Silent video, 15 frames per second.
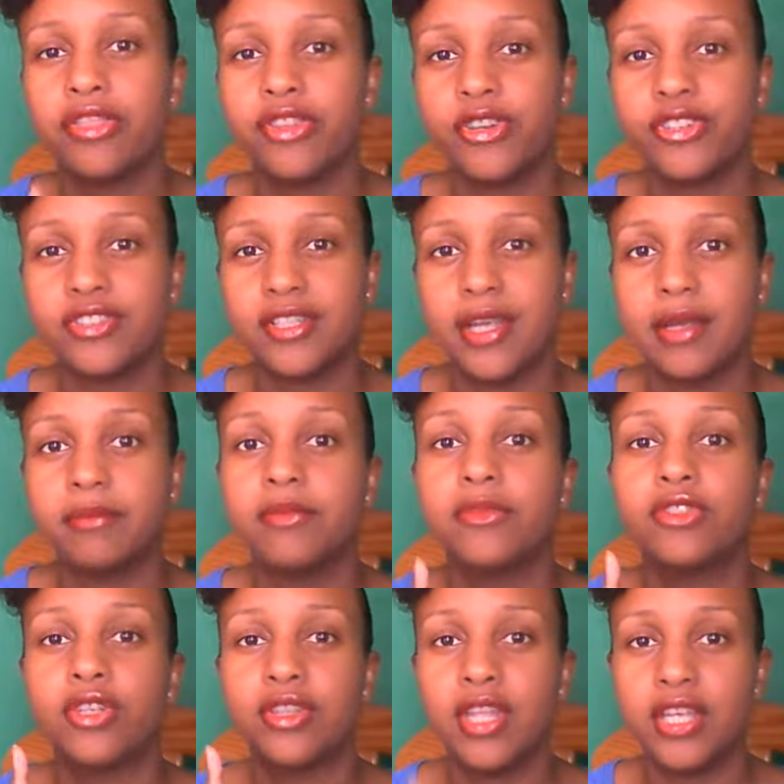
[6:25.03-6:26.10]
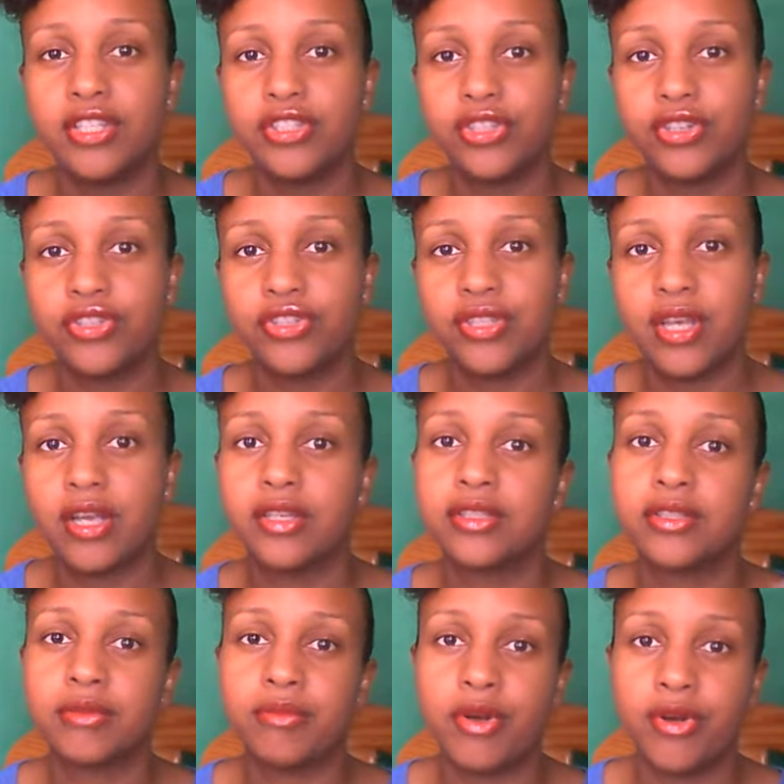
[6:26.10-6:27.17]
on Thursday. So this Thursday,
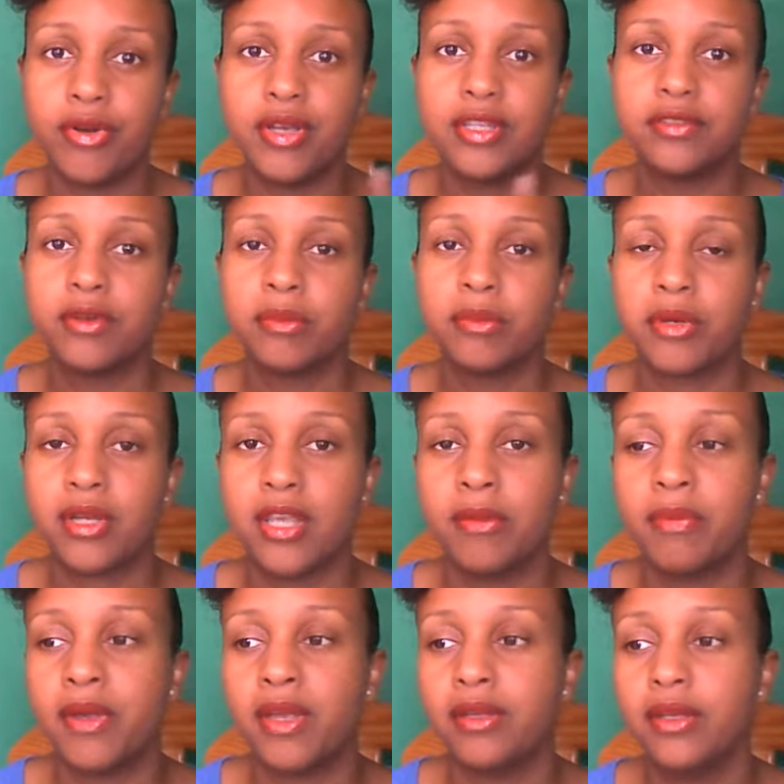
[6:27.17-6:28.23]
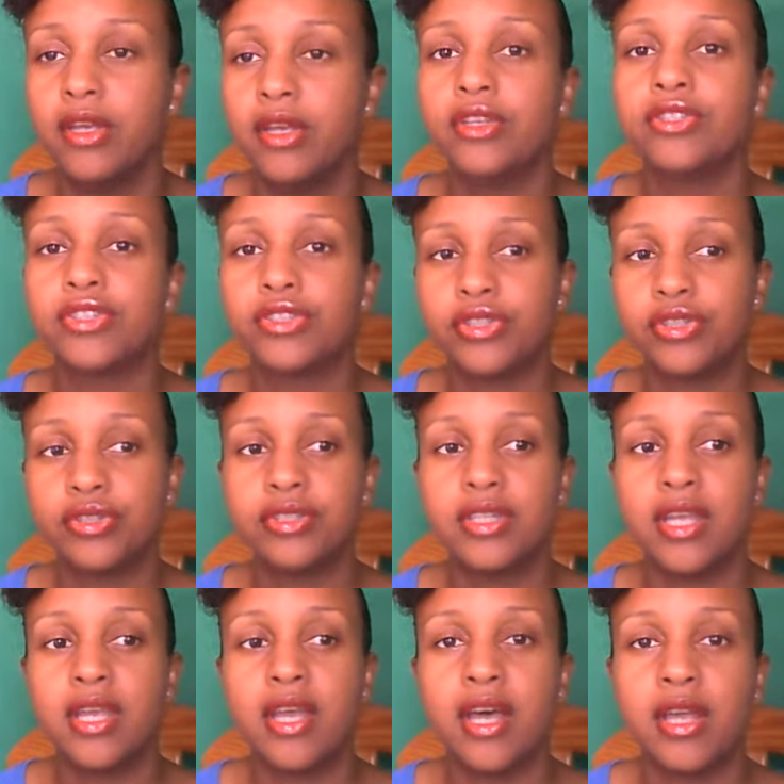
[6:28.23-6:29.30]
because tomorrow is for bookkeeping. So
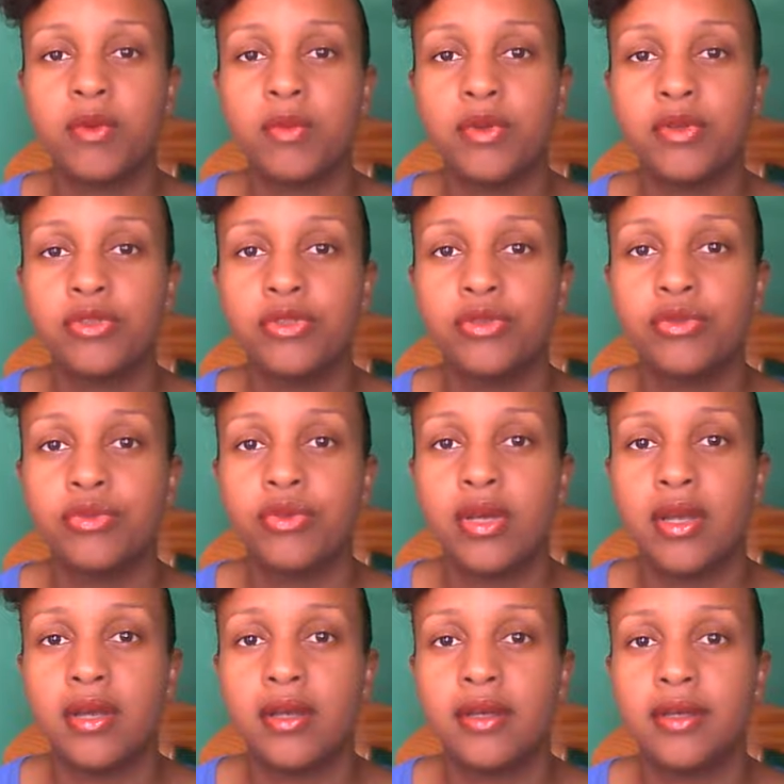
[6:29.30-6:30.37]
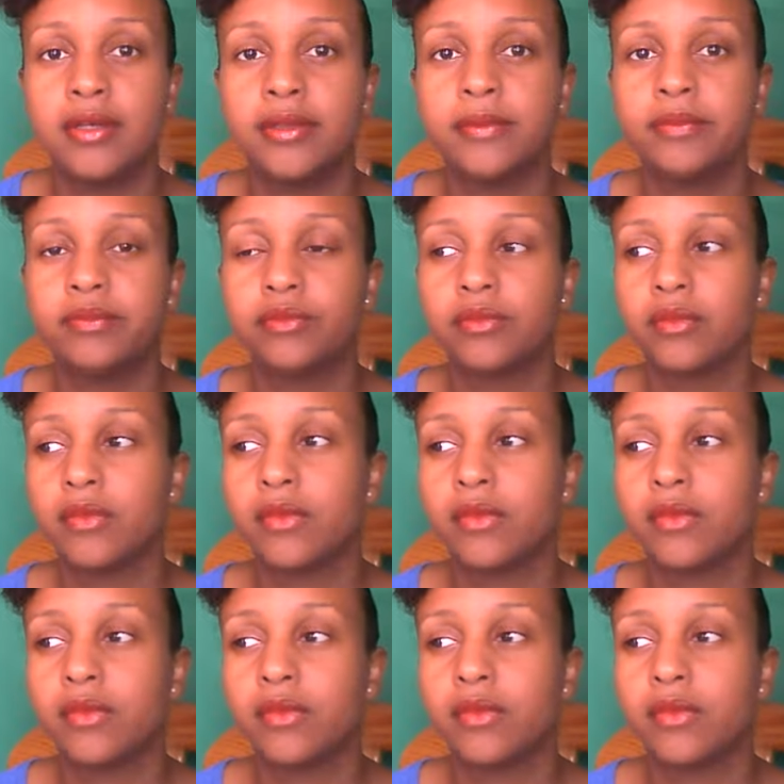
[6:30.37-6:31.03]
Thursday, I will do a